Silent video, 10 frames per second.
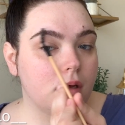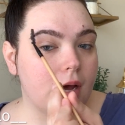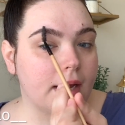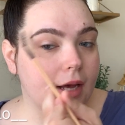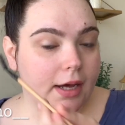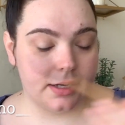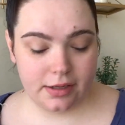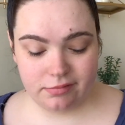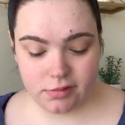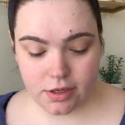I kind
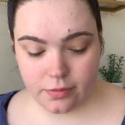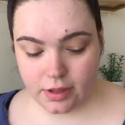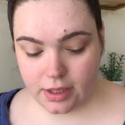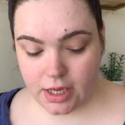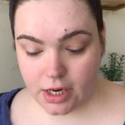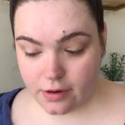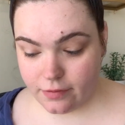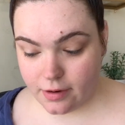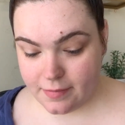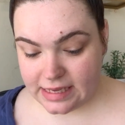of don't really care if
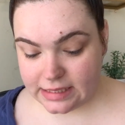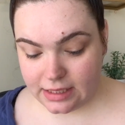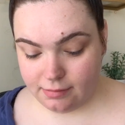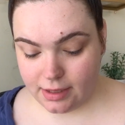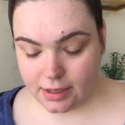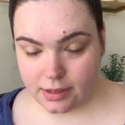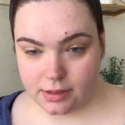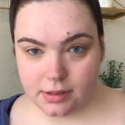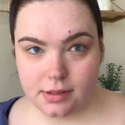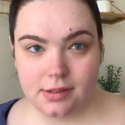they're messy
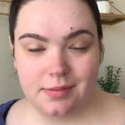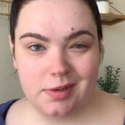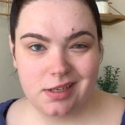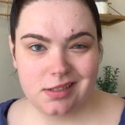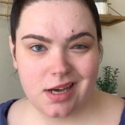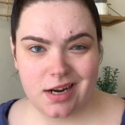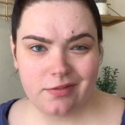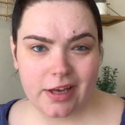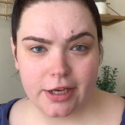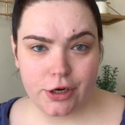because, I mean, it's kind of
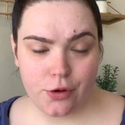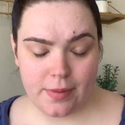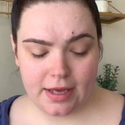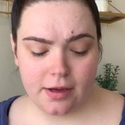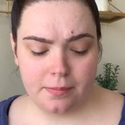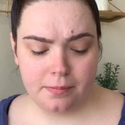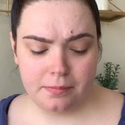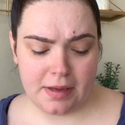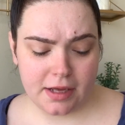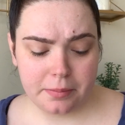like a no makeup
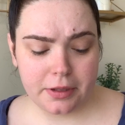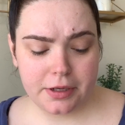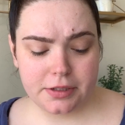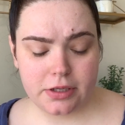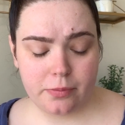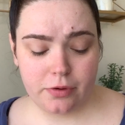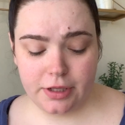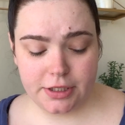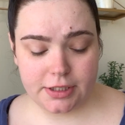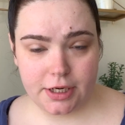look. So I'm really
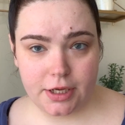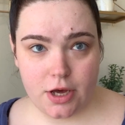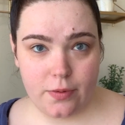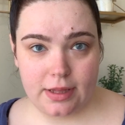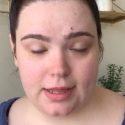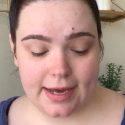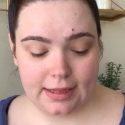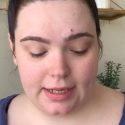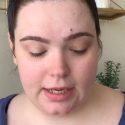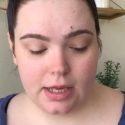just gonna go in
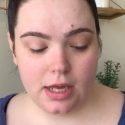lightly.